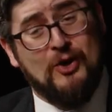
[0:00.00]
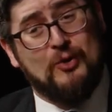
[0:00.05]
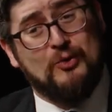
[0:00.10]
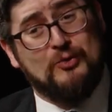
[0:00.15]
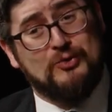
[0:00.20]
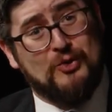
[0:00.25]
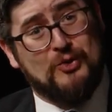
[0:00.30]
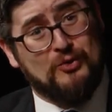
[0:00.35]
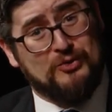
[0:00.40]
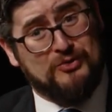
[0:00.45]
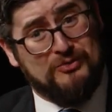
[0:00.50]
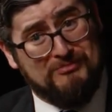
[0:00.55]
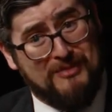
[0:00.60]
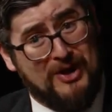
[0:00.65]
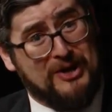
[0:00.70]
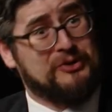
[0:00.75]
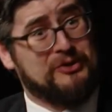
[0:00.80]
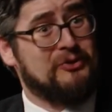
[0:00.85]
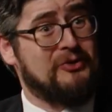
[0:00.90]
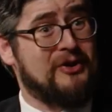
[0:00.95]
who's going to
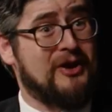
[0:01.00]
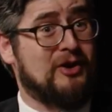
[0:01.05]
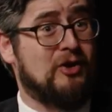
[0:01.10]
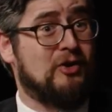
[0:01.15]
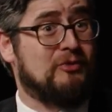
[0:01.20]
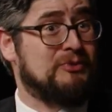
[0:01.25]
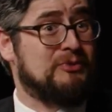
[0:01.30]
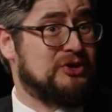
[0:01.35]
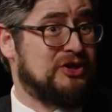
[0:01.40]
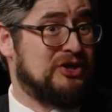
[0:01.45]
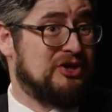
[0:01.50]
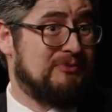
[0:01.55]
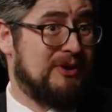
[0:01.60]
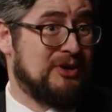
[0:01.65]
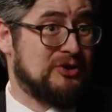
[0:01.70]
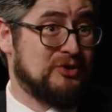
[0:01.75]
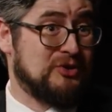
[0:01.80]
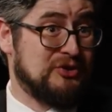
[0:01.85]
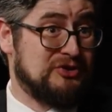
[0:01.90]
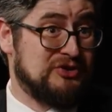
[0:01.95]
monitor that Coke machine to
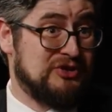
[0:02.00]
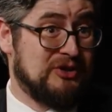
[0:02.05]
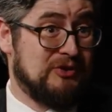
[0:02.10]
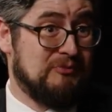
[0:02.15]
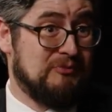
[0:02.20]
make sure it's in